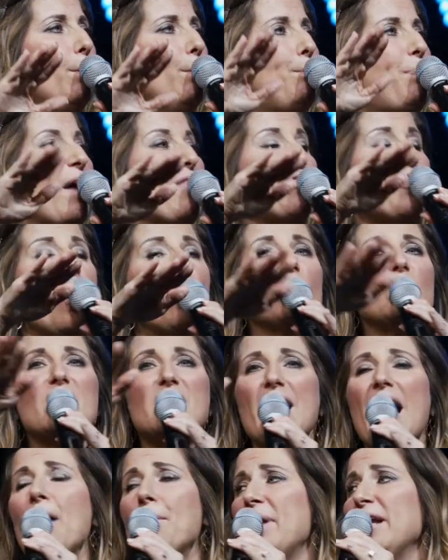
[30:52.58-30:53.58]
But those
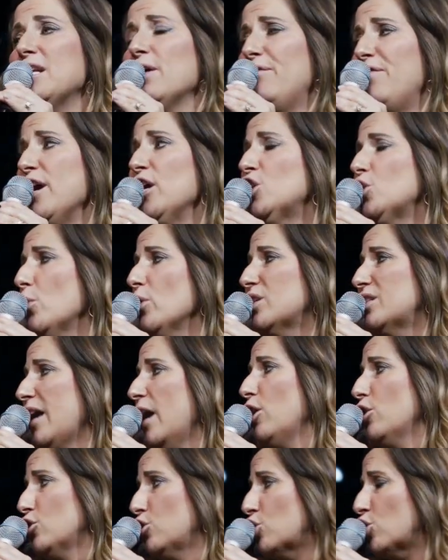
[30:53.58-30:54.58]
same individuals
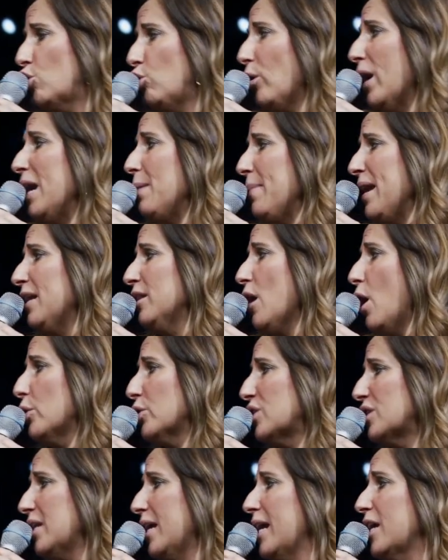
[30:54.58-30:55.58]
that are screaming
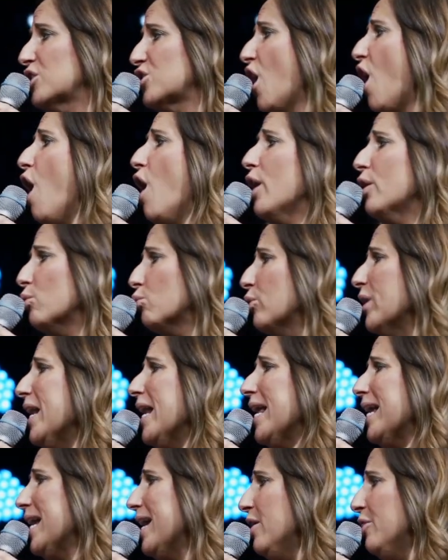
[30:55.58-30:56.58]
those things aren't
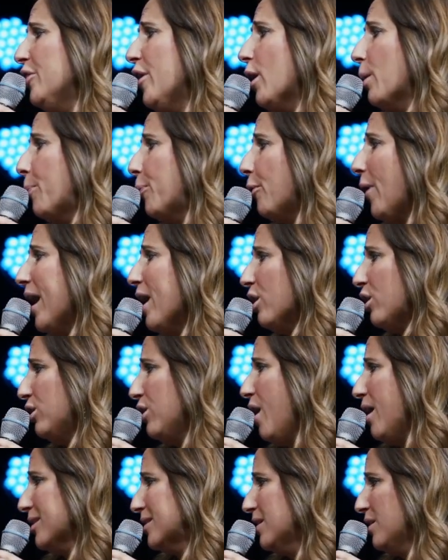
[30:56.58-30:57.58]
really in their prayer
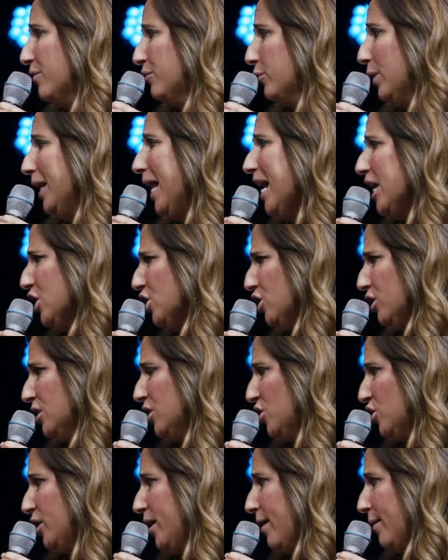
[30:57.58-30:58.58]
closet of
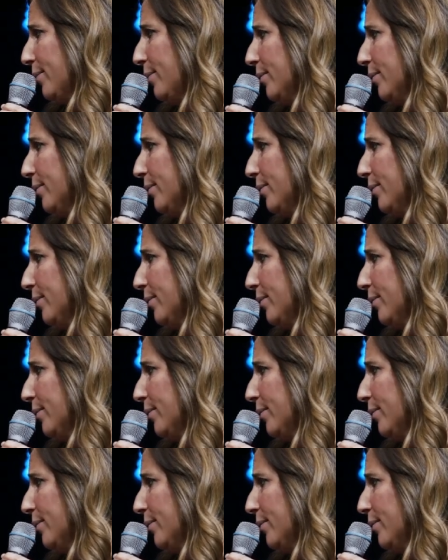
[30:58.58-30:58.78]
relationship.